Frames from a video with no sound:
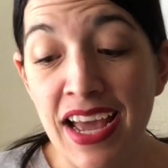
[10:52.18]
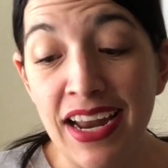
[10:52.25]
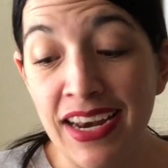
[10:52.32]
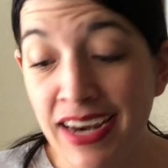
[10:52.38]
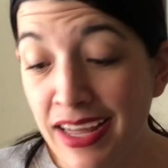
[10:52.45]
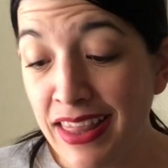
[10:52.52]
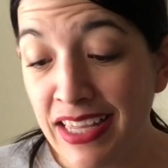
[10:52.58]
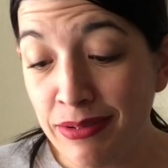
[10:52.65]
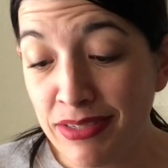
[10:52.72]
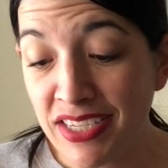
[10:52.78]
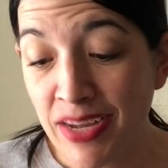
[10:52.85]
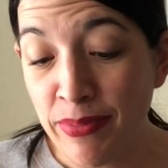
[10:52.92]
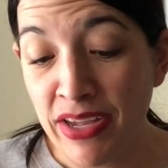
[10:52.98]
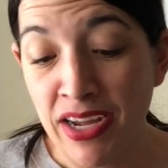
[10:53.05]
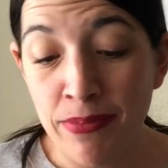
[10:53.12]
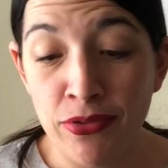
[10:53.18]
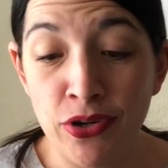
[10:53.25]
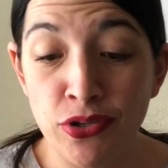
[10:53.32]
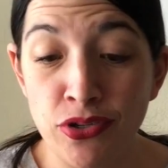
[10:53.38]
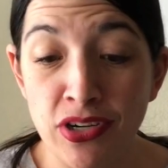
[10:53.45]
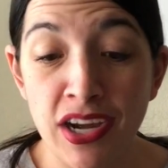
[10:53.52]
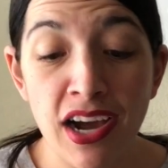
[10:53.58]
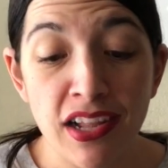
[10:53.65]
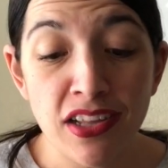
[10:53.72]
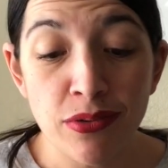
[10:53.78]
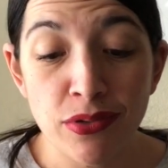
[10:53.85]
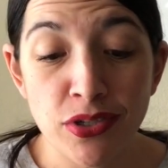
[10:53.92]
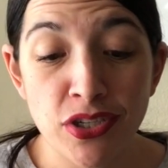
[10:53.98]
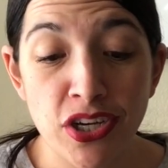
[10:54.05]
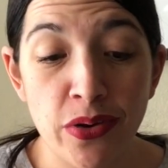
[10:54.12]
Nothing was coming up, no color
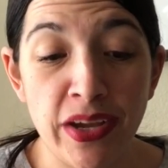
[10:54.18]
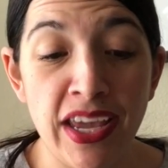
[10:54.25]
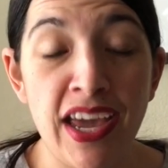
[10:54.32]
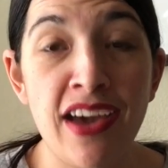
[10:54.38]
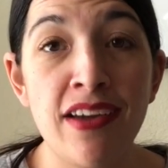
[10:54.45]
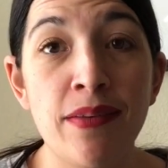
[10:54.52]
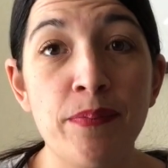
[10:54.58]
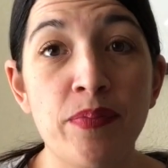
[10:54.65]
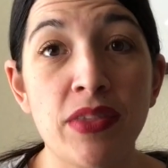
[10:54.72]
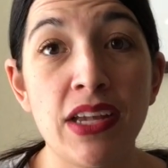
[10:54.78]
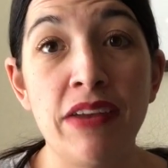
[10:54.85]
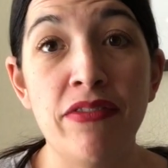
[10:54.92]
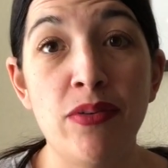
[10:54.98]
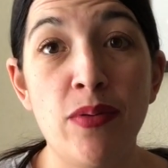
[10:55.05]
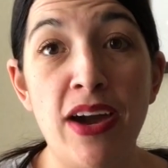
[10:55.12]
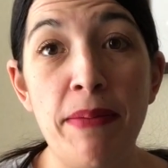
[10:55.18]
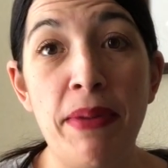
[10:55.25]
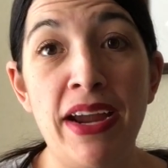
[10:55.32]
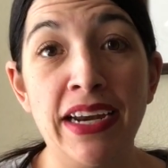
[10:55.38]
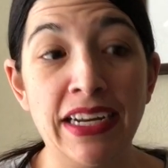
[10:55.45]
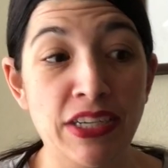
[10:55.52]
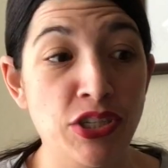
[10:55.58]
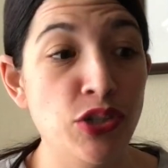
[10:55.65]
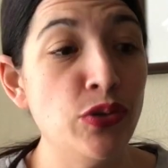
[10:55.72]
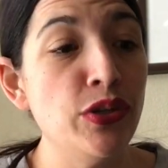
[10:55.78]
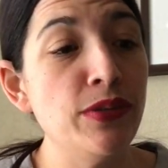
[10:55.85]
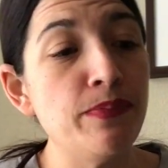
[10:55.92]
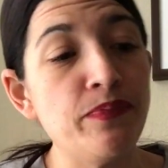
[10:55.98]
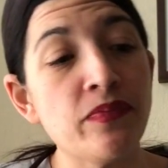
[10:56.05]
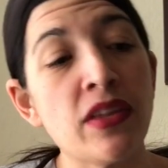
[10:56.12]
was showing out, and for white paint it
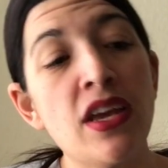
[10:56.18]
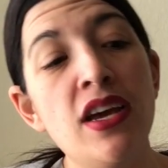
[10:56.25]
should.